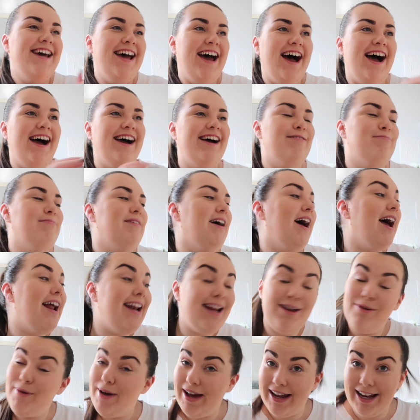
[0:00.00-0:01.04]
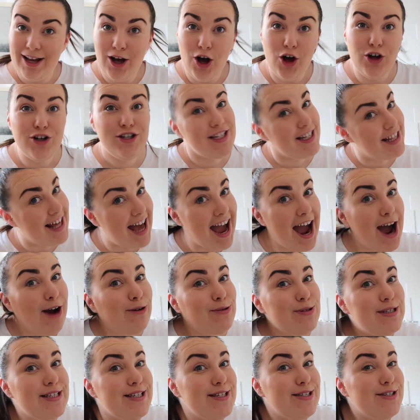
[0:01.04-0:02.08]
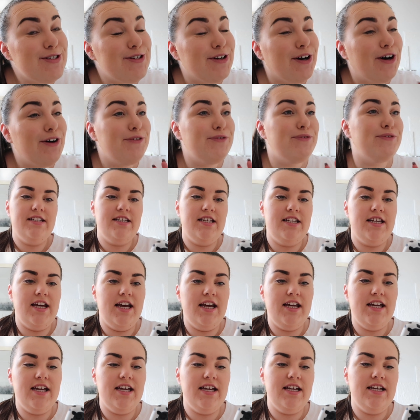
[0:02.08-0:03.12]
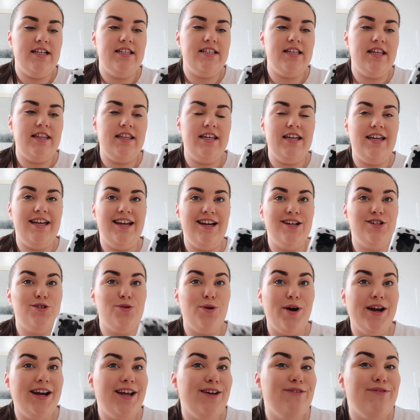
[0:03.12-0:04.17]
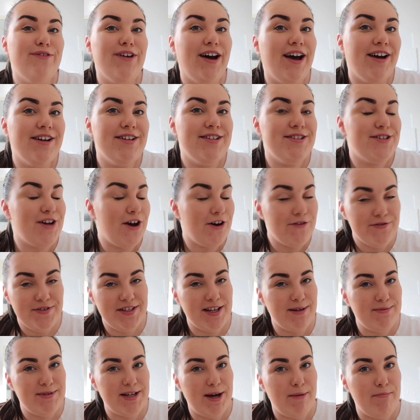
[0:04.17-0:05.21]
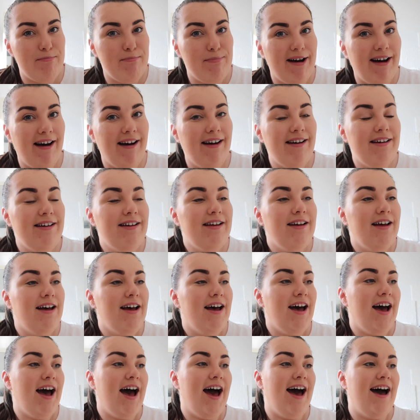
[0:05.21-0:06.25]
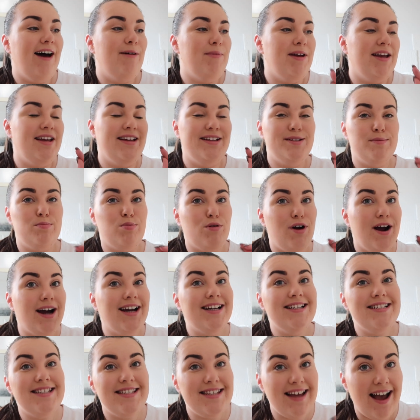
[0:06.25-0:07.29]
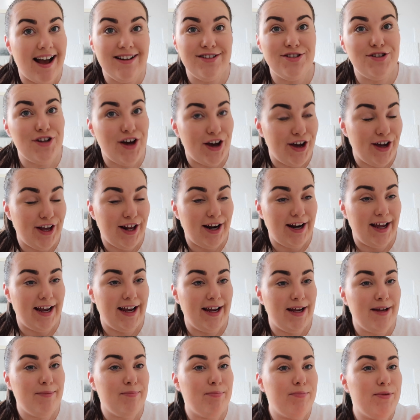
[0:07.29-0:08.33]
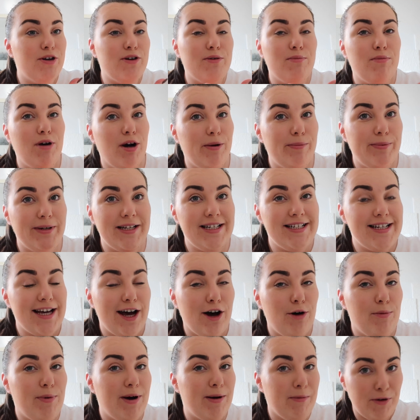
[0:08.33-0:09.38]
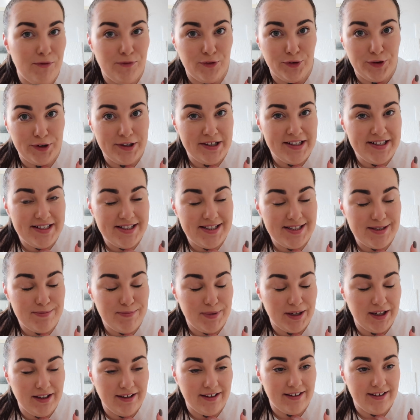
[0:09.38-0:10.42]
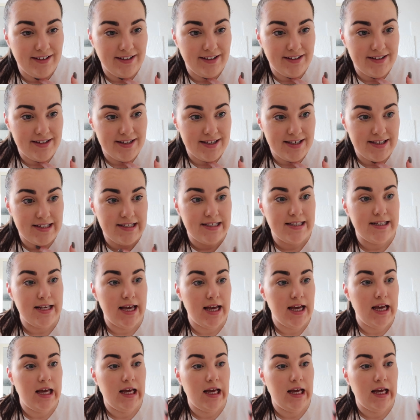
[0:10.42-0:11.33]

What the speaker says: Anyway, on to the housey stuff. Today is the 21st of September. It is bright and early. You can probably tell by my voice because